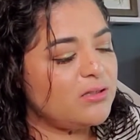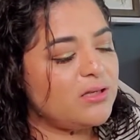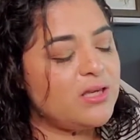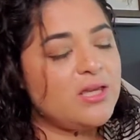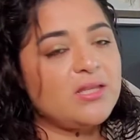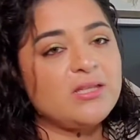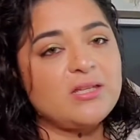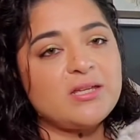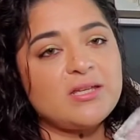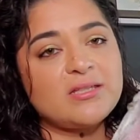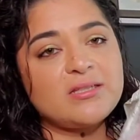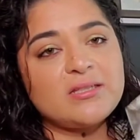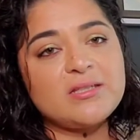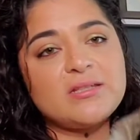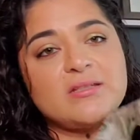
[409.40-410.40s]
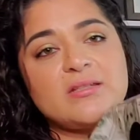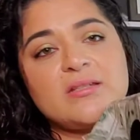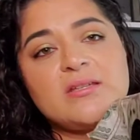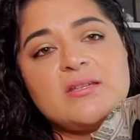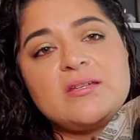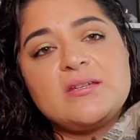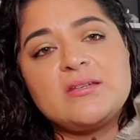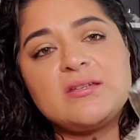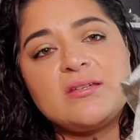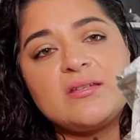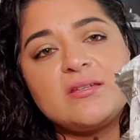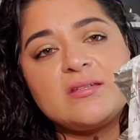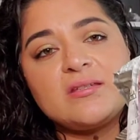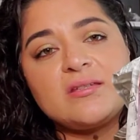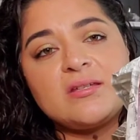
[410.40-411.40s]
And yes, it
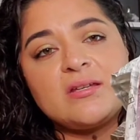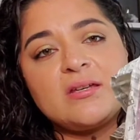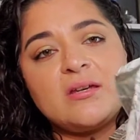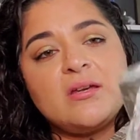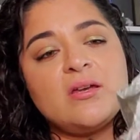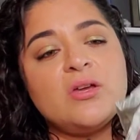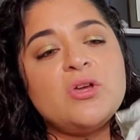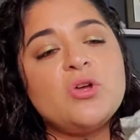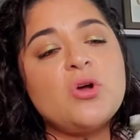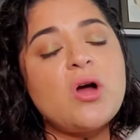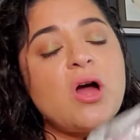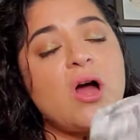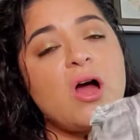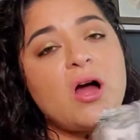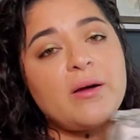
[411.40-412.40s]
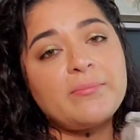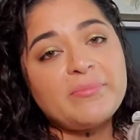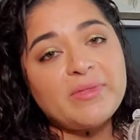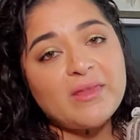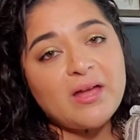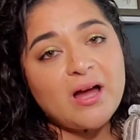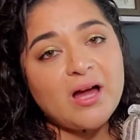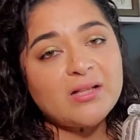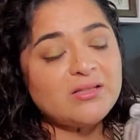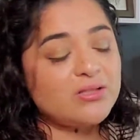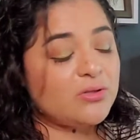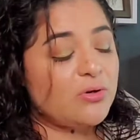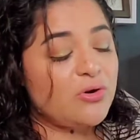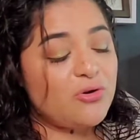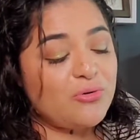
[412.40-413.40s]
is. I'm not
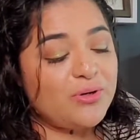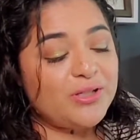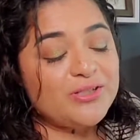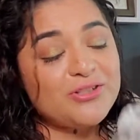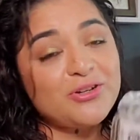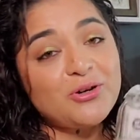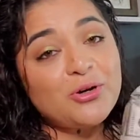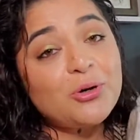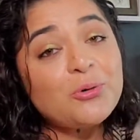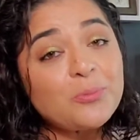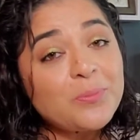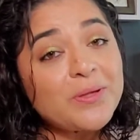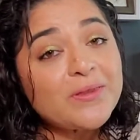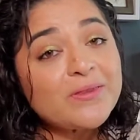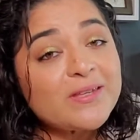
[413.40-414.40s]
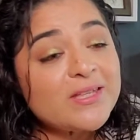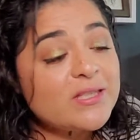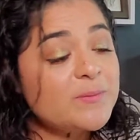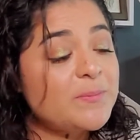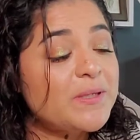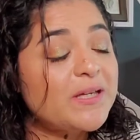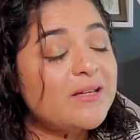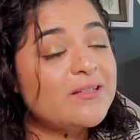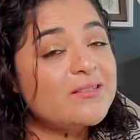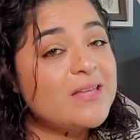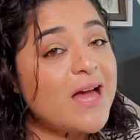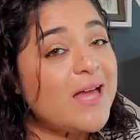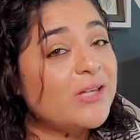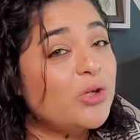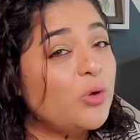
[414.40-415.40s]
going to open this because
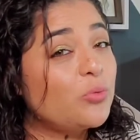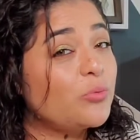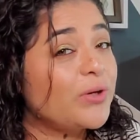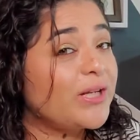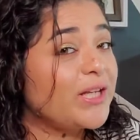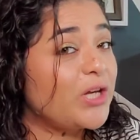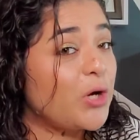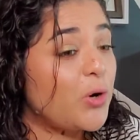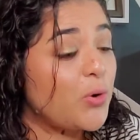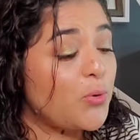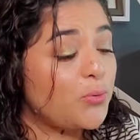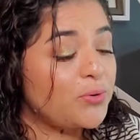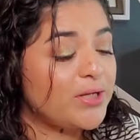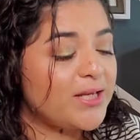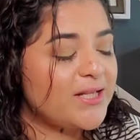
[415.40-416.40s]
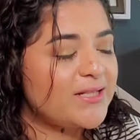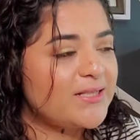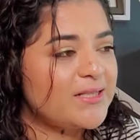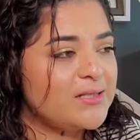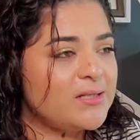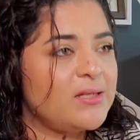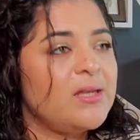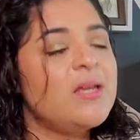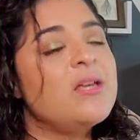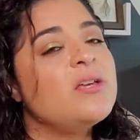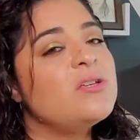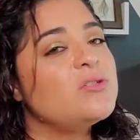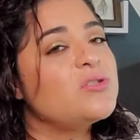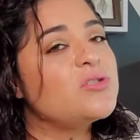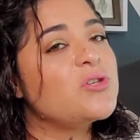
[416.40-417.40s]
I already own it.
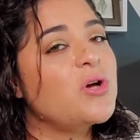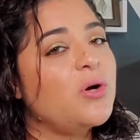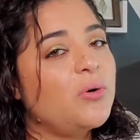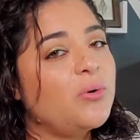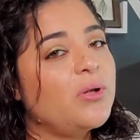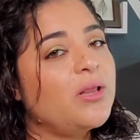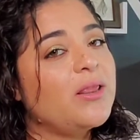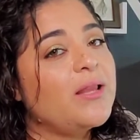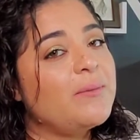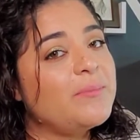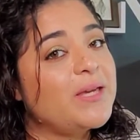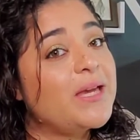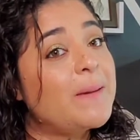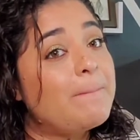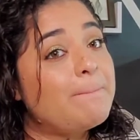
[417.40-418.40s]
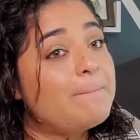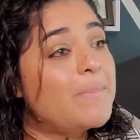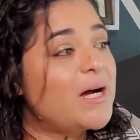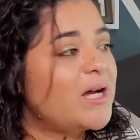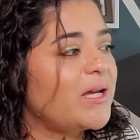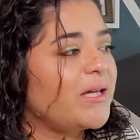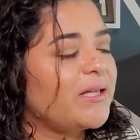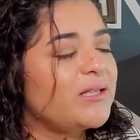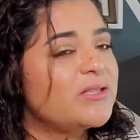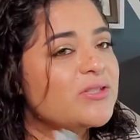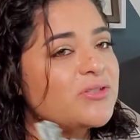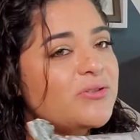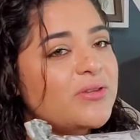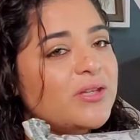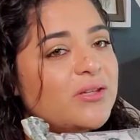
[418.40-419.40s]
So let me get mine
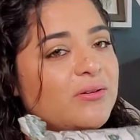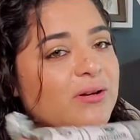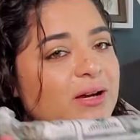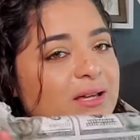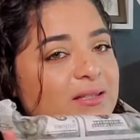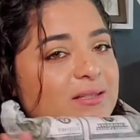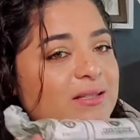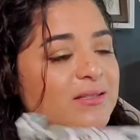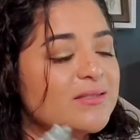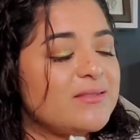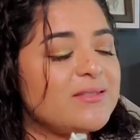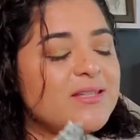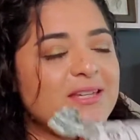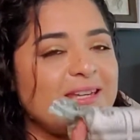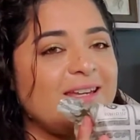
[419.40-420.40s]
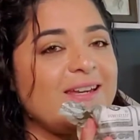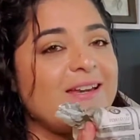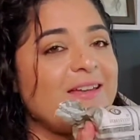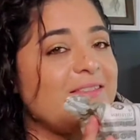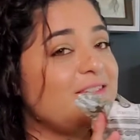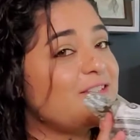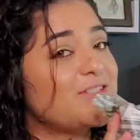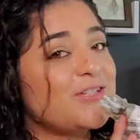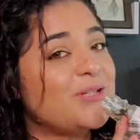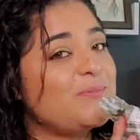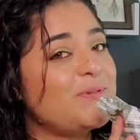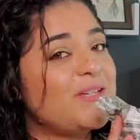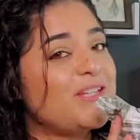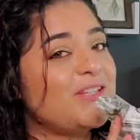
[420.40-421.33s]
so that you guys can see. And this could be in